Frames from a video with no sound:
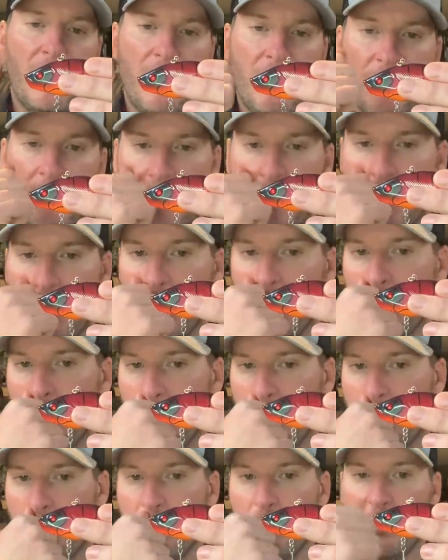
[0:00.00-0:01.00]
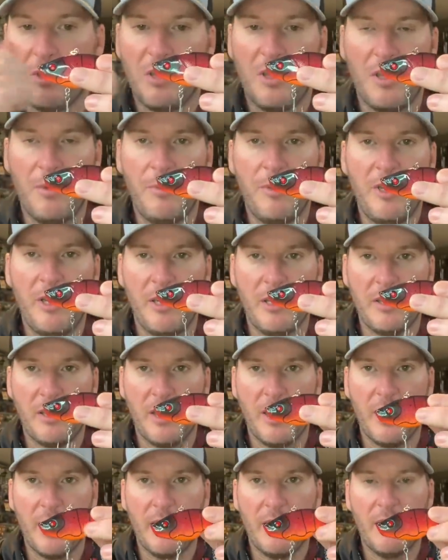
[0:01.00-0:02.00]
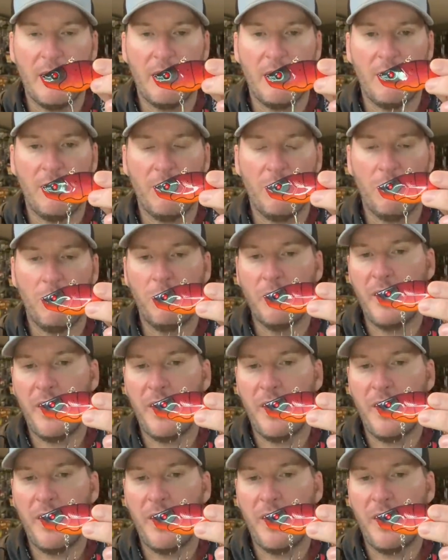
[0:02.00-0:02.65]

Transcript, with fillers: So to eliminate that, what